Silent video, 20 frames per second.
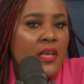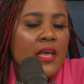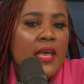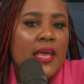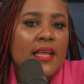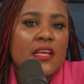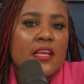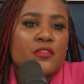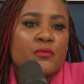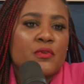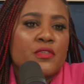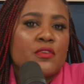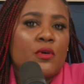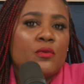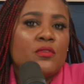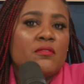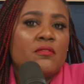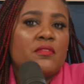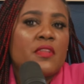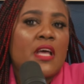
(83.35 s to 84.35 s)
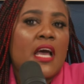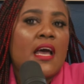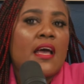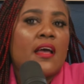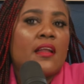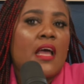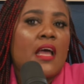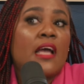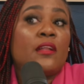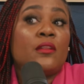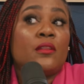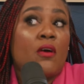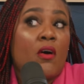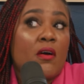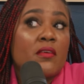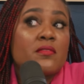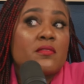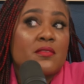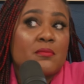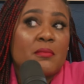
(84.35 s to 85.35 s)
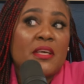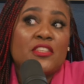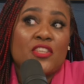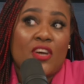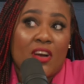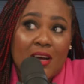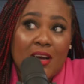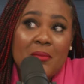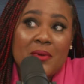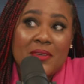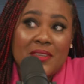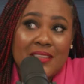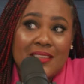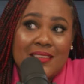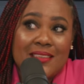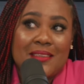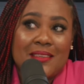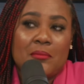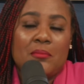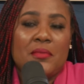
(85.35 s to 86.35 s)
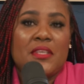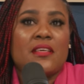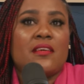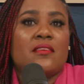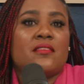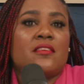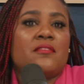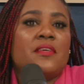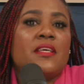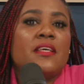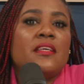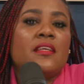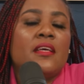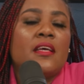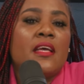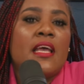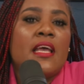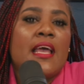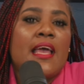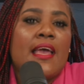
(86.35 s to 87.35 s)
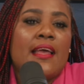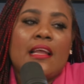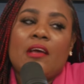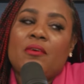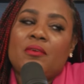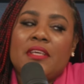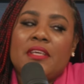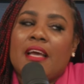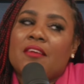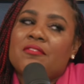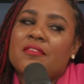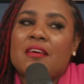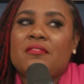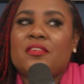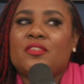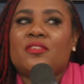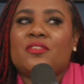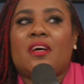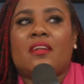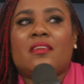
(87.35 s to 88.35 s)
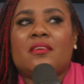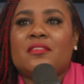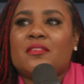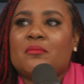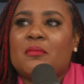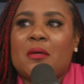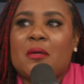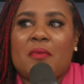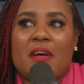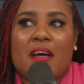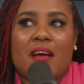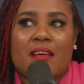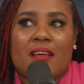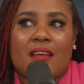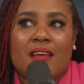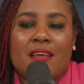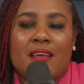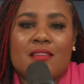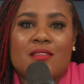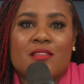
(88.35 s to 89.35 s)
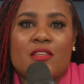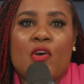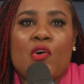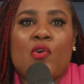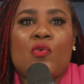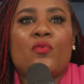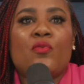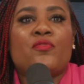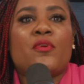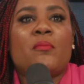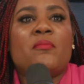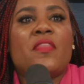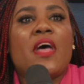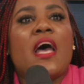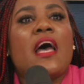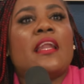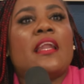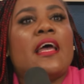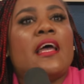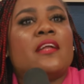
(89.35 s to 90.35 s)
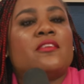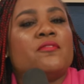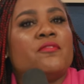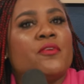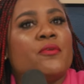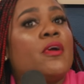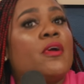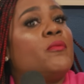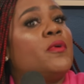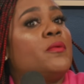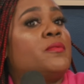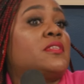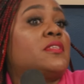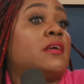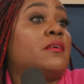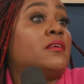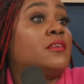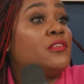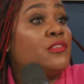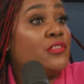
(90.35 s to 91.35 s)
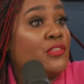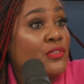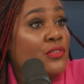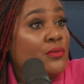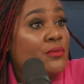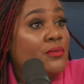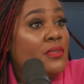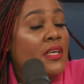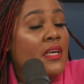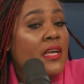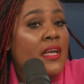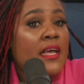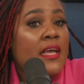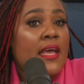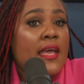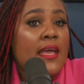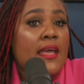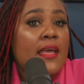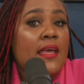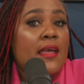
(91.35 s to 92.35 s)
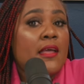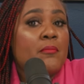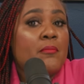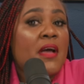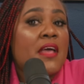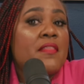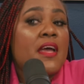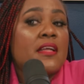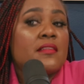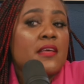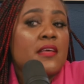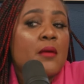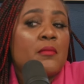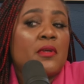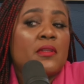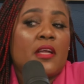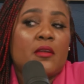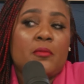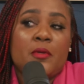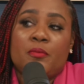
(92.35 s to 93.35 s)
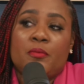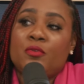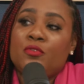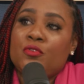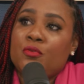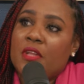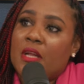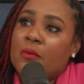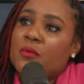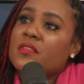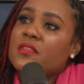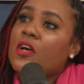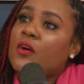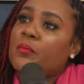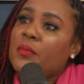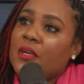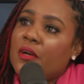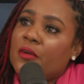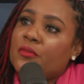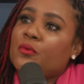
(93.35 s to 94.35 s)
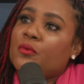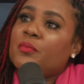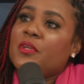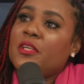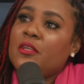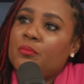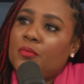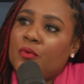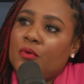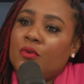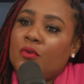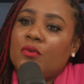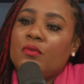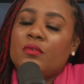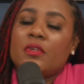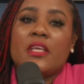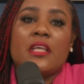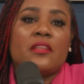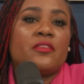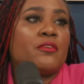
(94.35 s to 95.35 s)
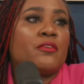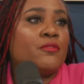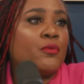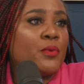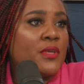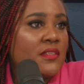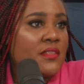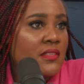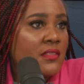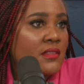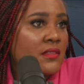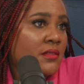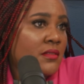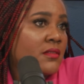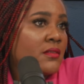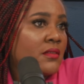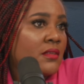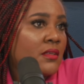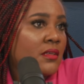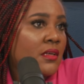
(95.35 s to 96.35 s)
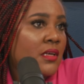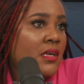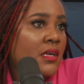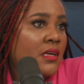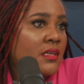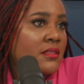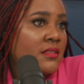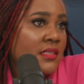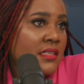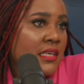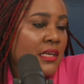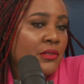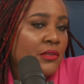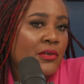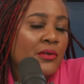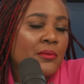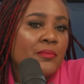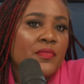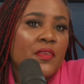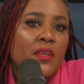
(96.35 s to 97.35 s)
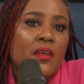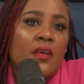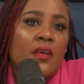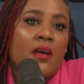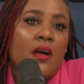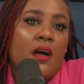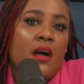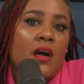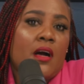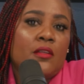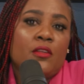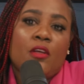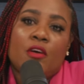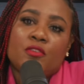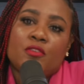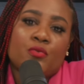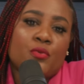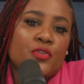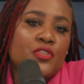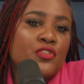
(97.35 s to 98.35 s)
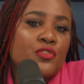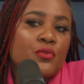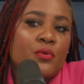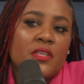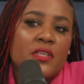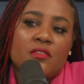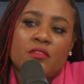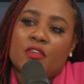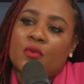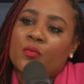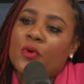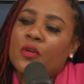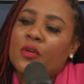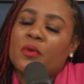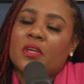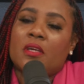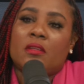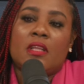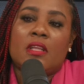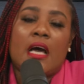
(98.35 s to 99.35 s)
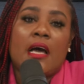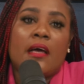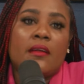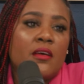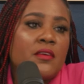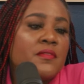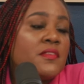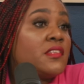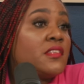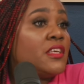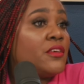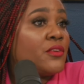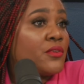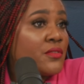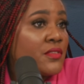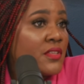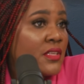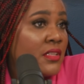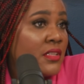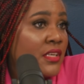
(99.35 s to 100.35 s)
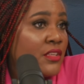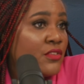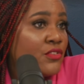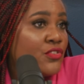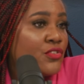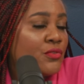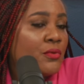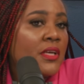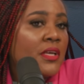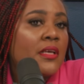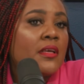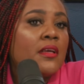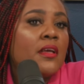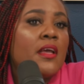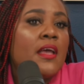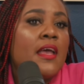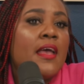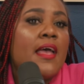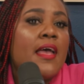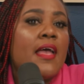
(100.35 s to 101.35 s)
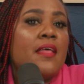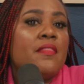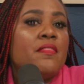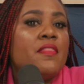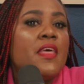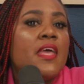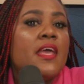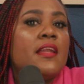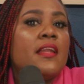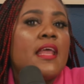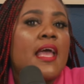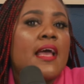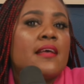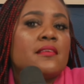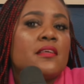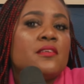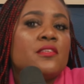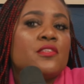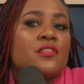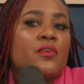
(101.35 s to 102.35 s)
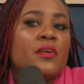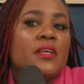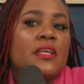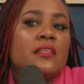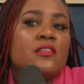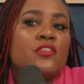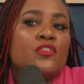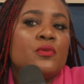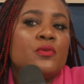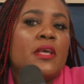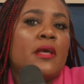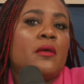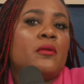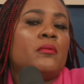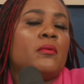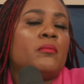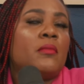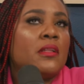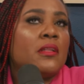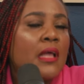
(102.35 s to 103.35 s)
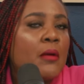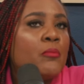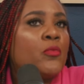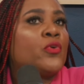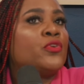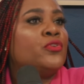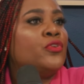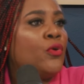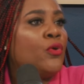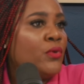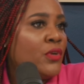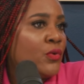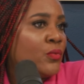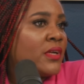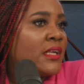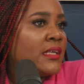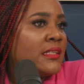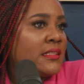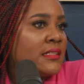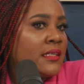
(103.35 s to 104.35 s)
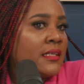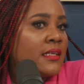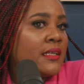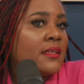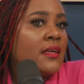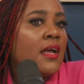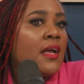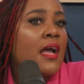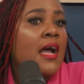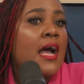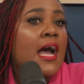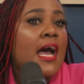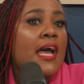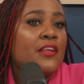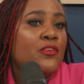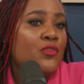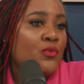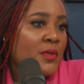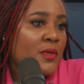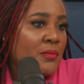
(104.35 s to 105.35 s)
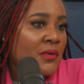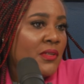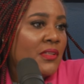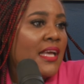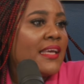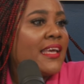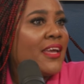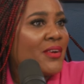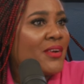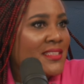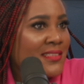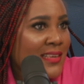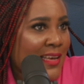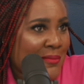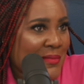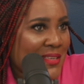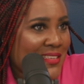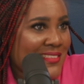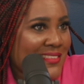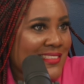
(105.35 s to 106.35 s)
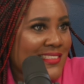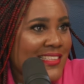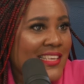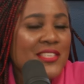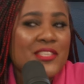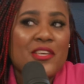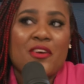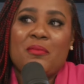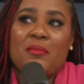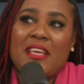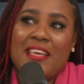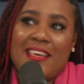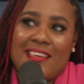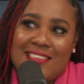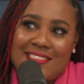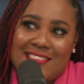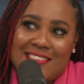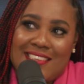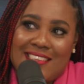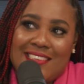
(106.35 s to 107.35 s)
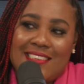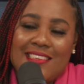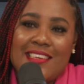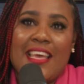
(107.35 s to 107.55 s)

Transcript: And as a result of that, I lost my job because of it and i only had $500 in my pocket so from that i had to figure out what was i going to do and by that time a lot of people knew that i was helping other people get their voices uh, together uh, long story short i started working with a lot of singers in the industry and then as i started to get a lot more known in what I did. I knew people like Eric Thomas and Jeremy Anderson.